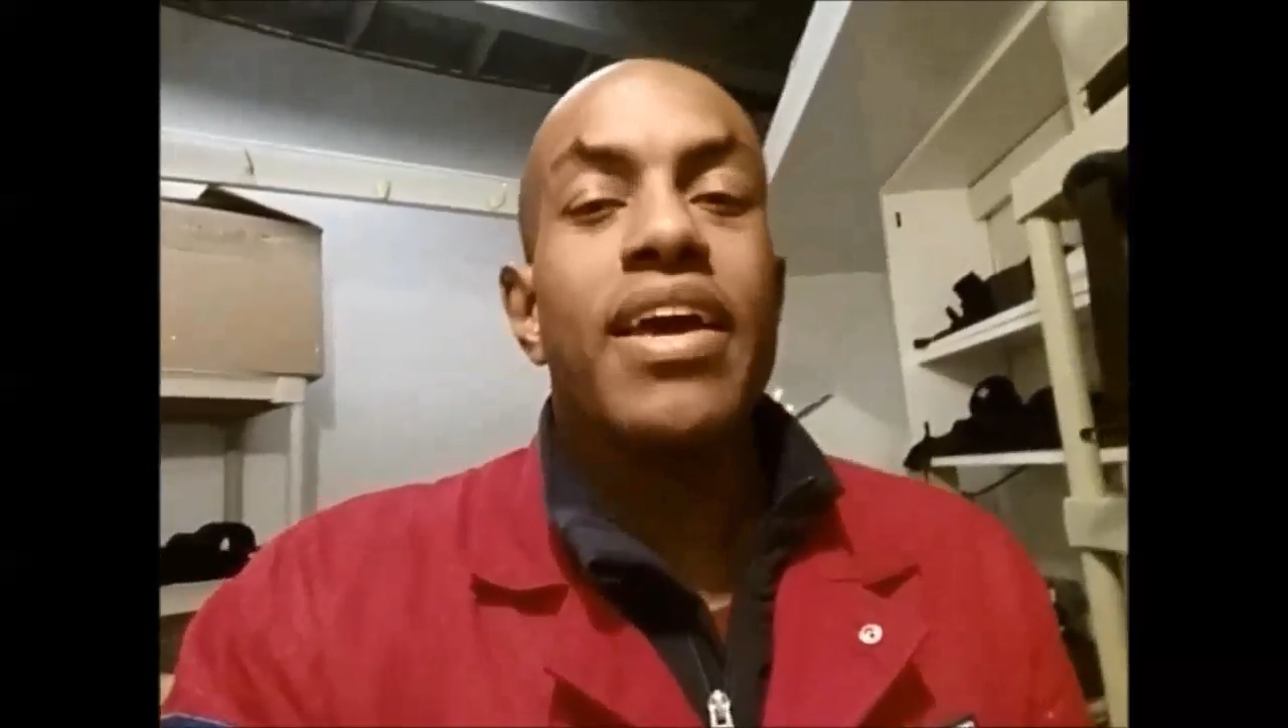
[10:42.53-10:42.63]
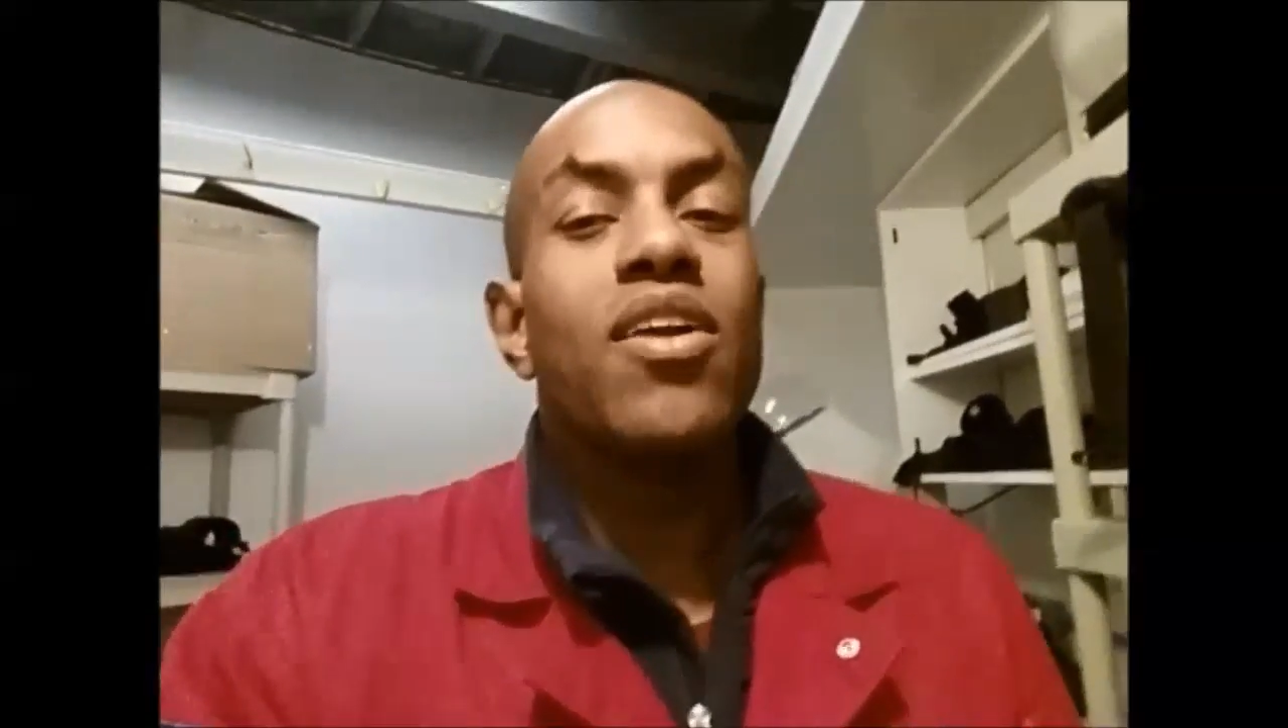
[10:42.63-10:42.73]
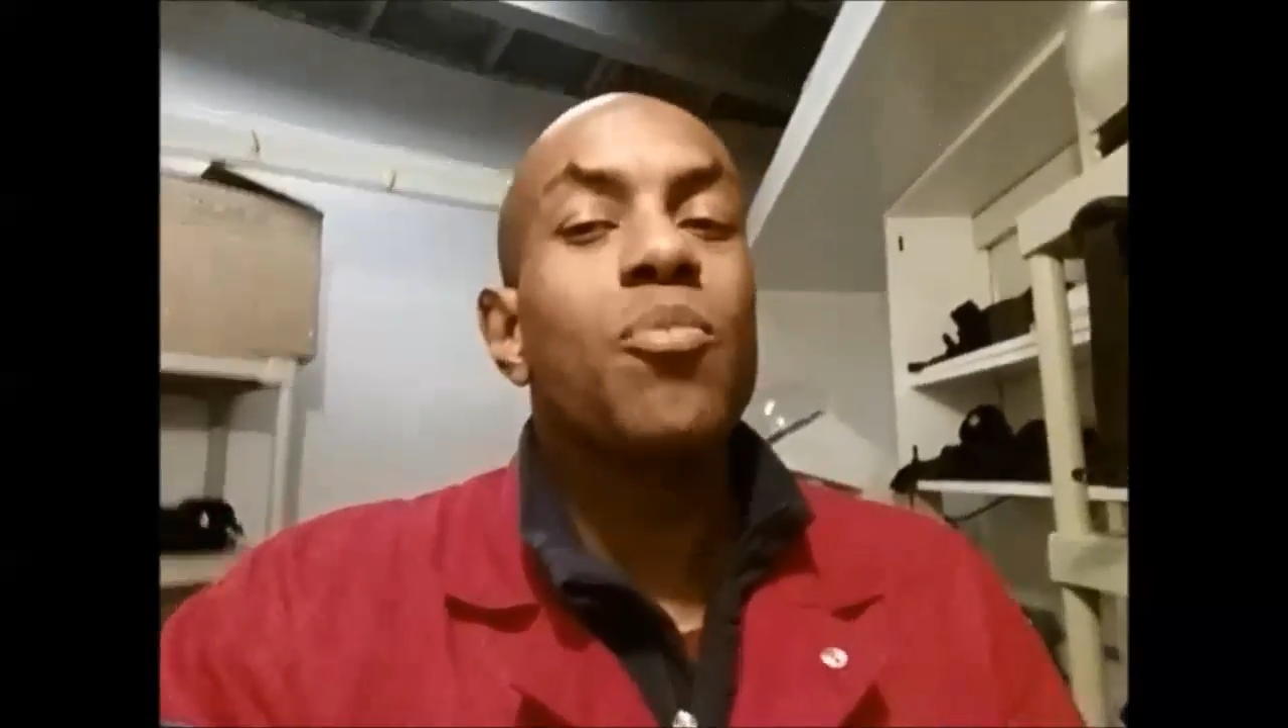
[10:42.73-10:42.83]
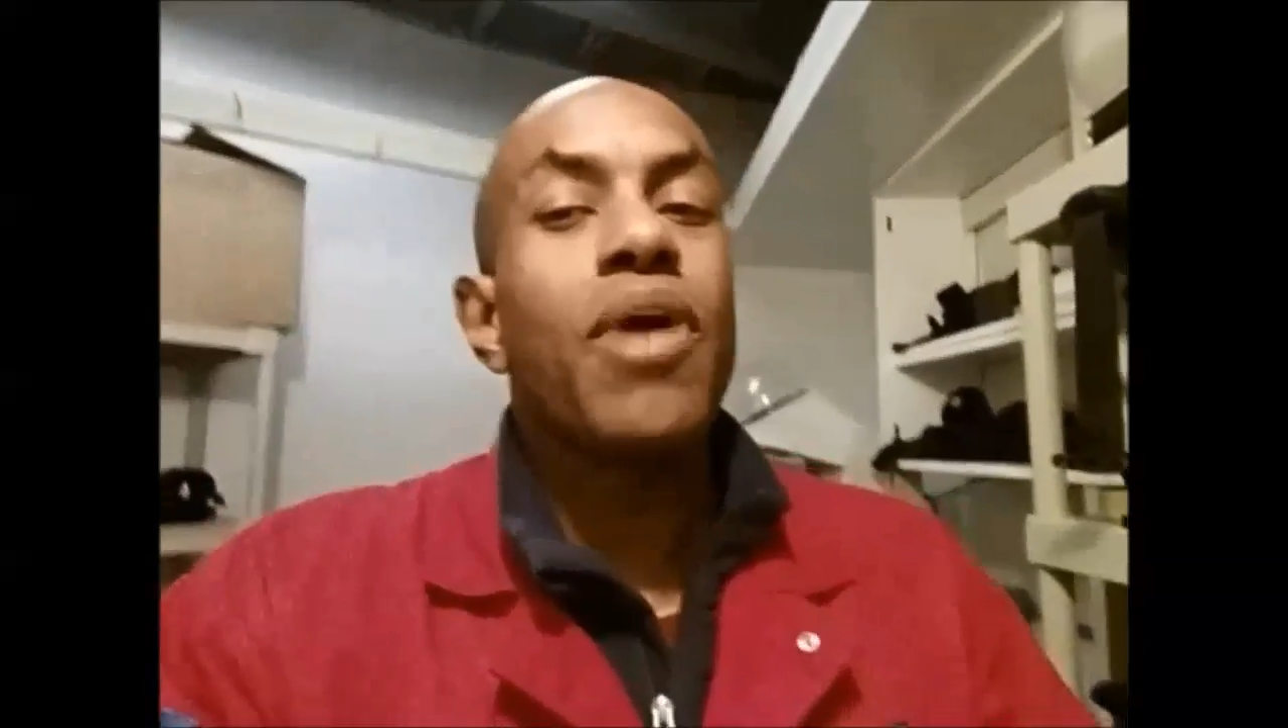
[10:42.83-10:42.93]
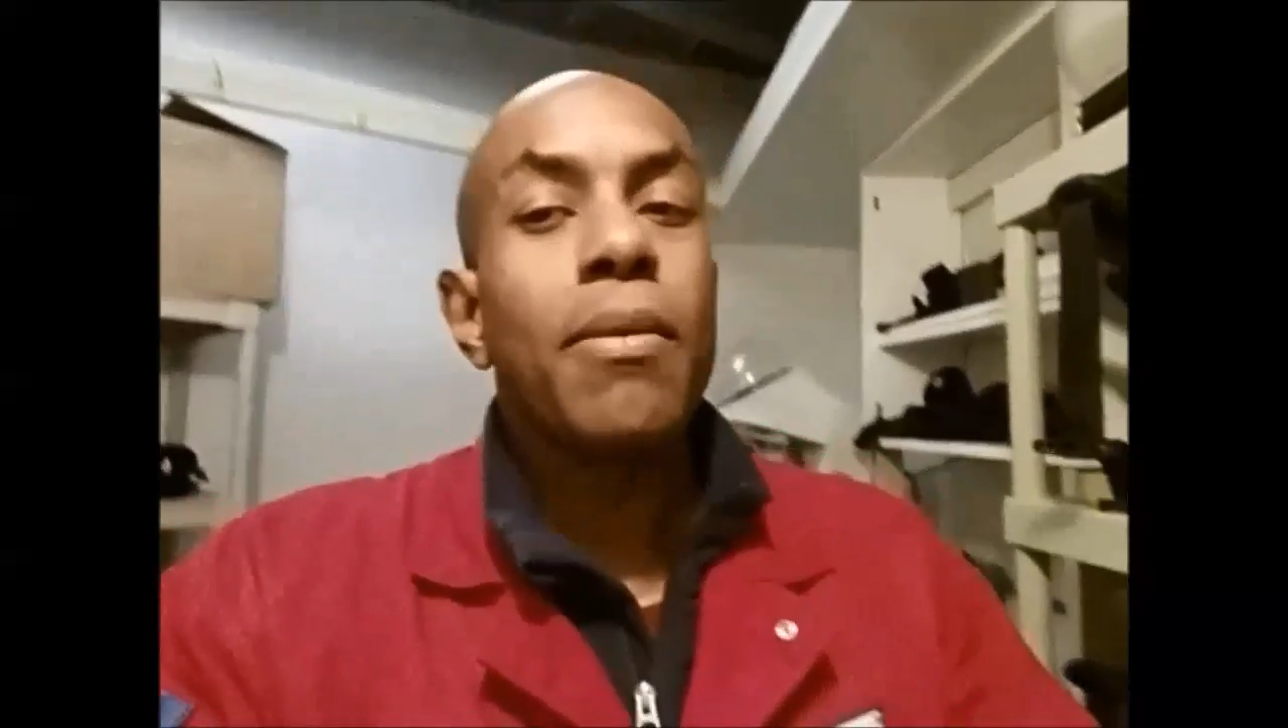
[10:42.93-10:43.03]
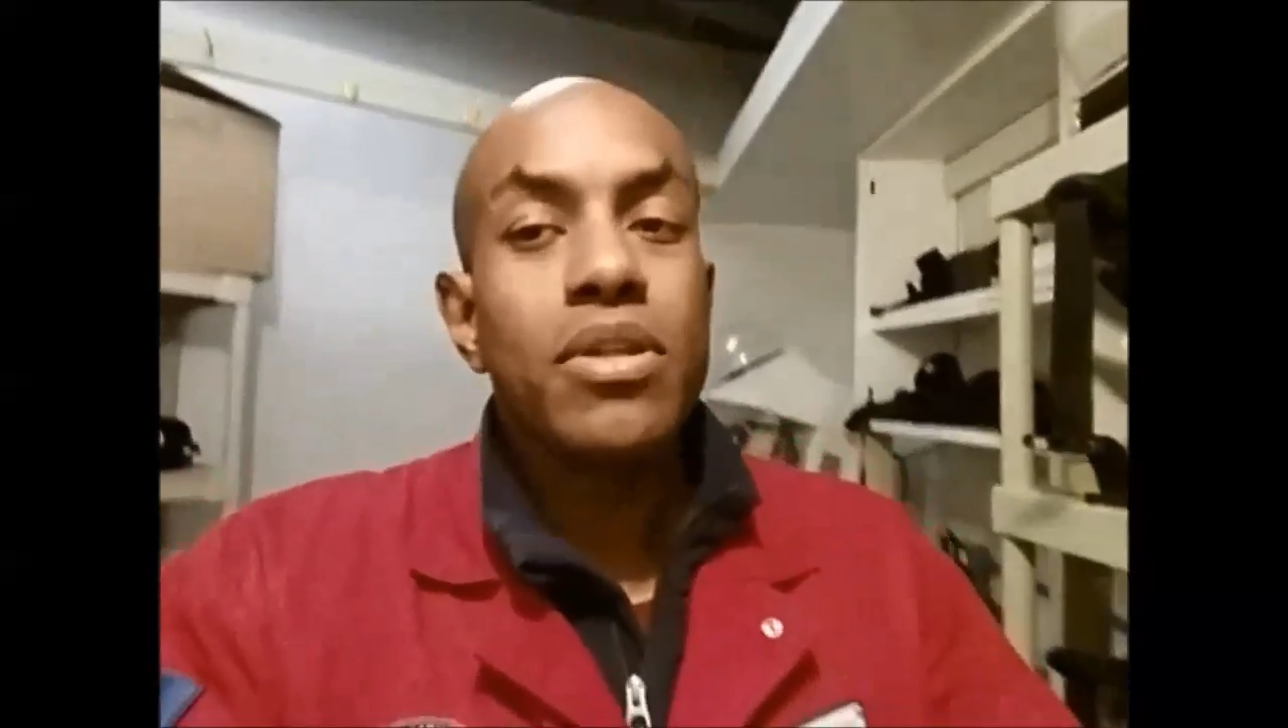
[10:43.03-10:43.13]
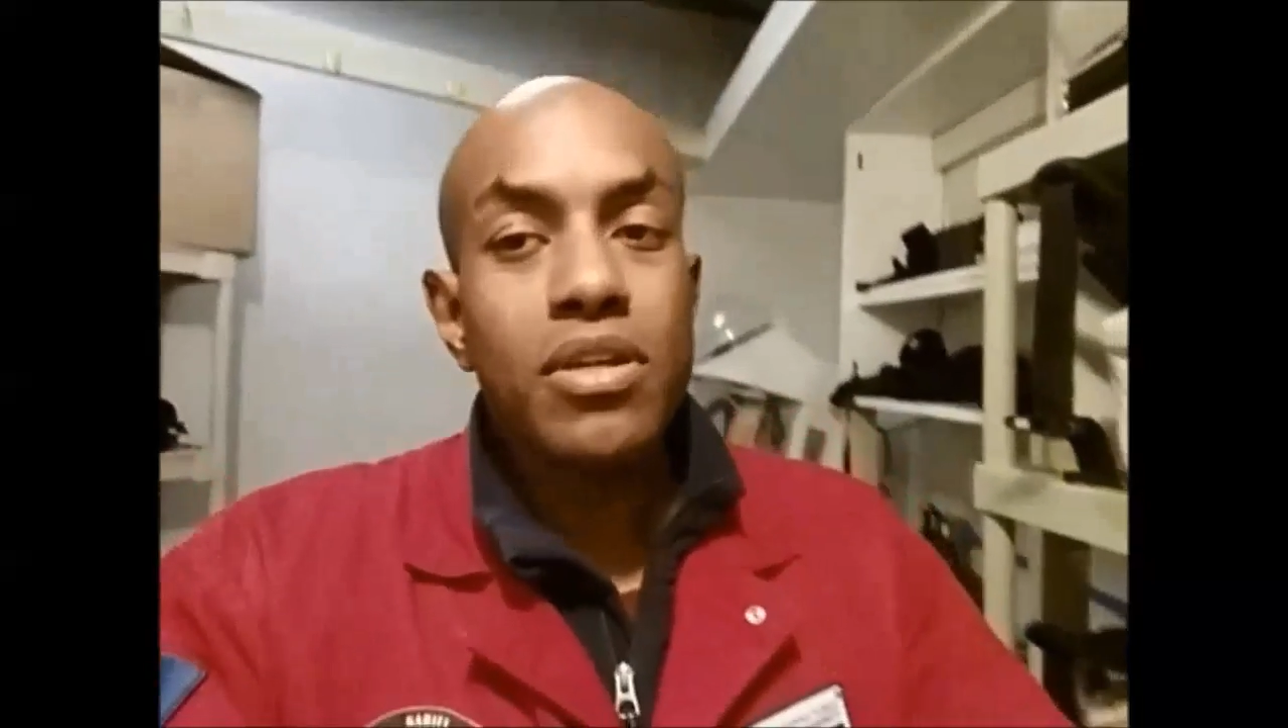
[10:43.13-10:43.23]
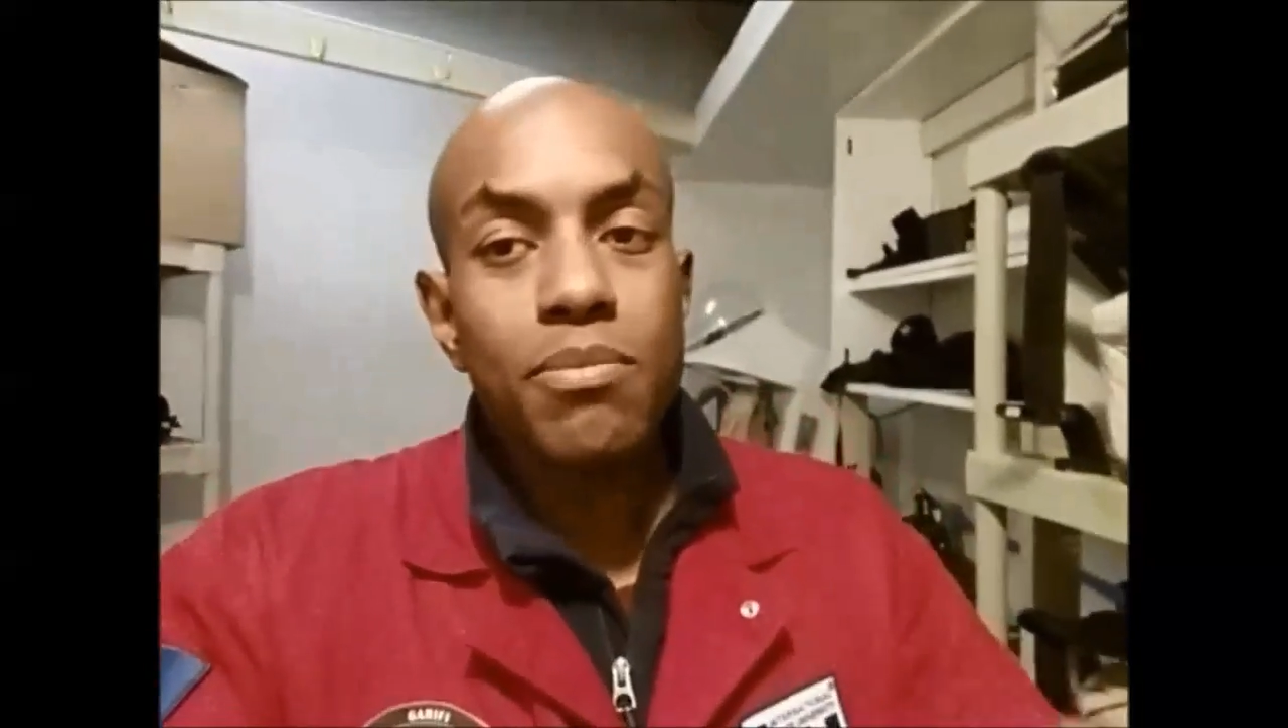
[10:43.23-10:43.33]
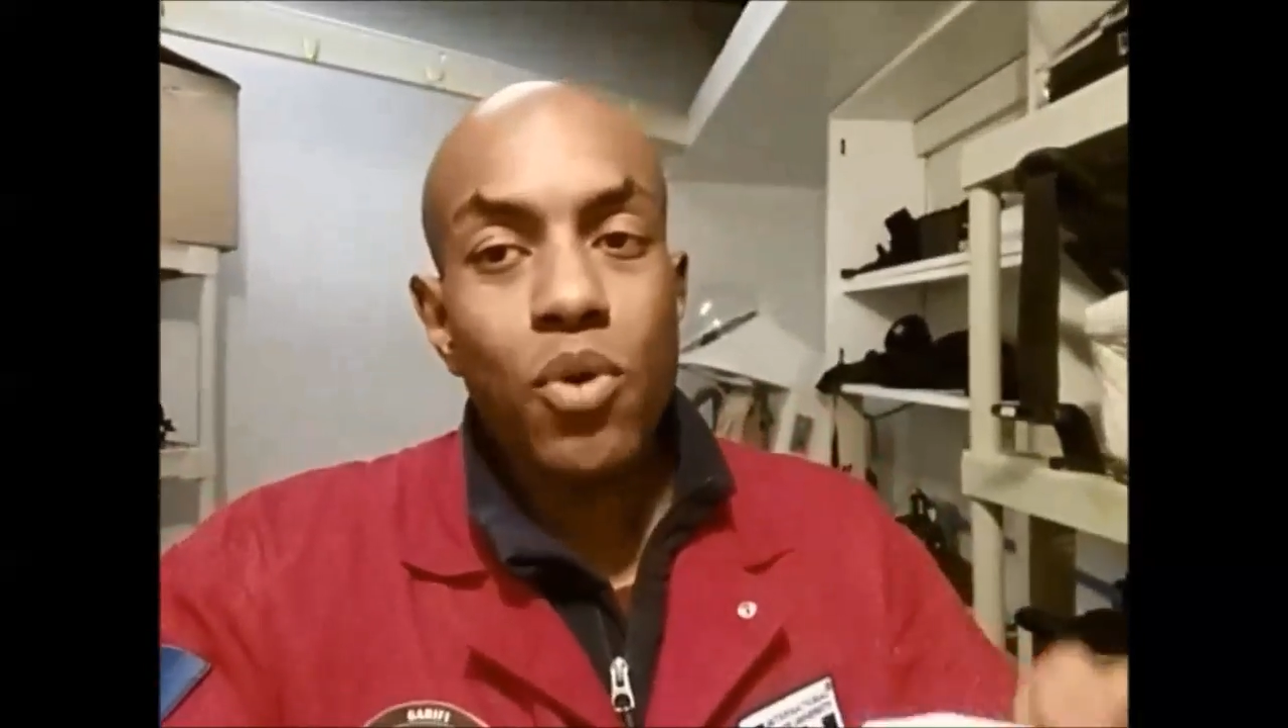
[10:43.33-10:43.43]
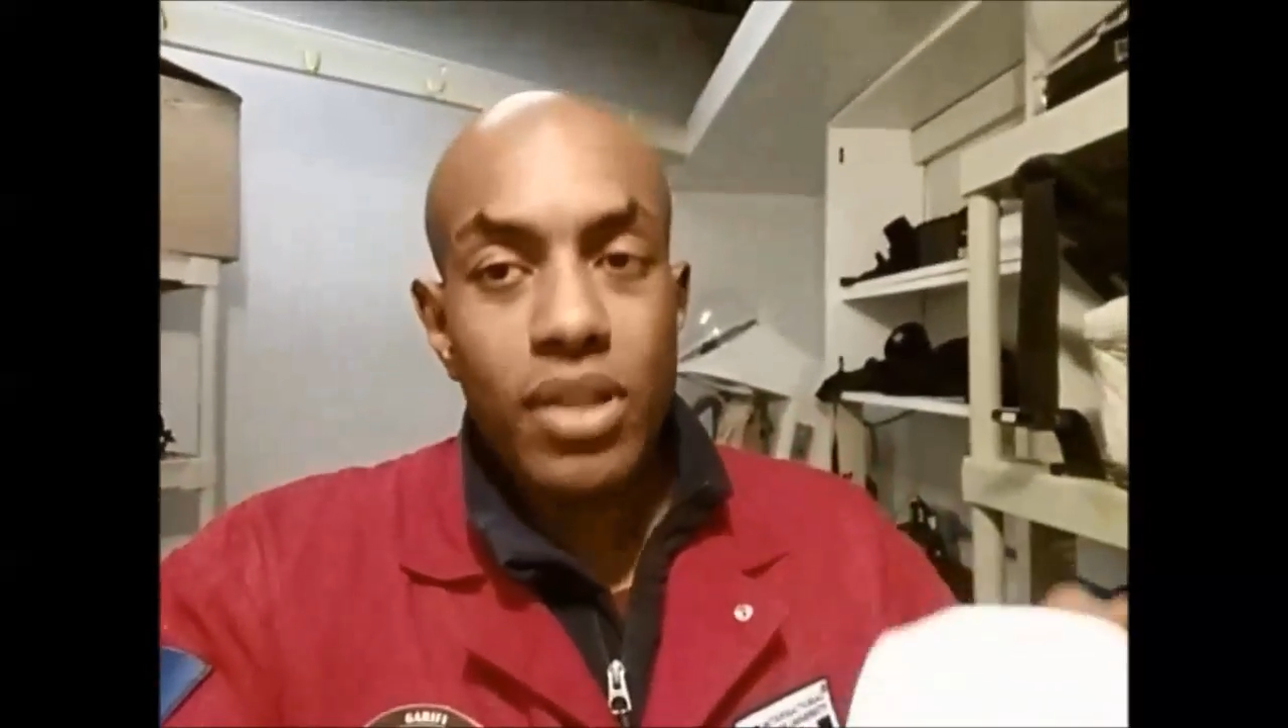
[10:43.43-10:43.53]
It'll probably
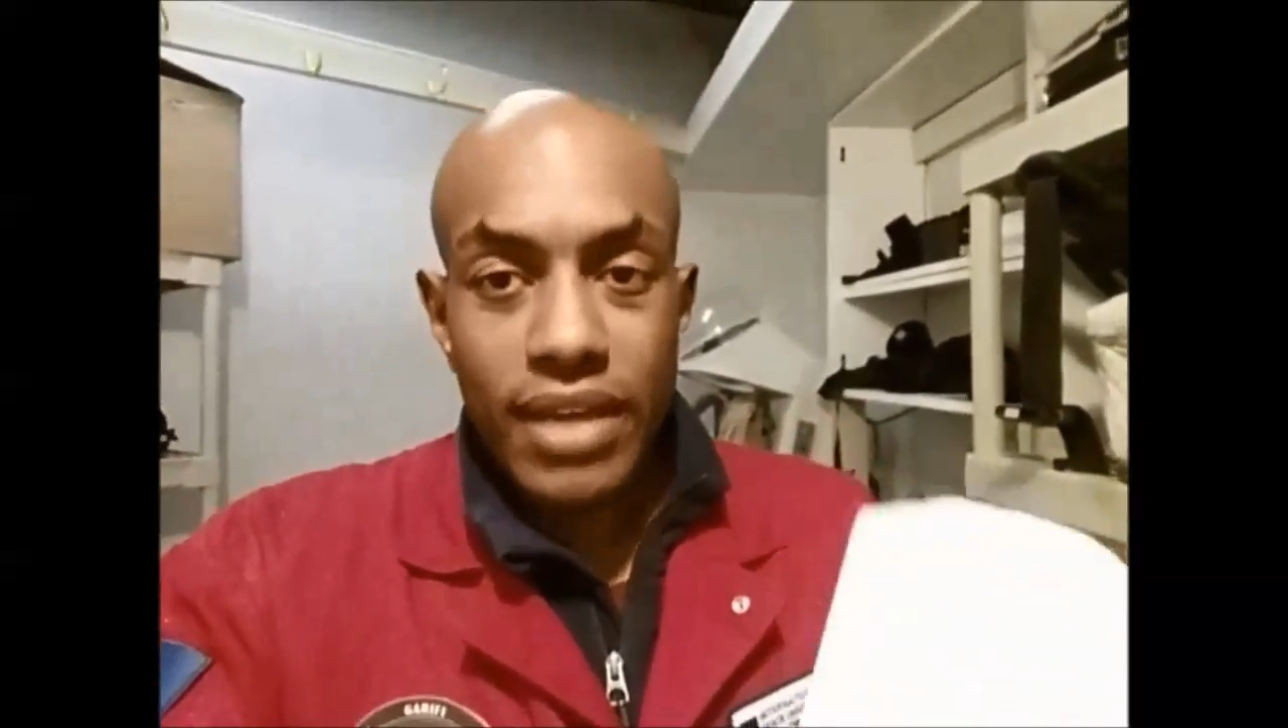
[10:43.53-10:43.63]
look more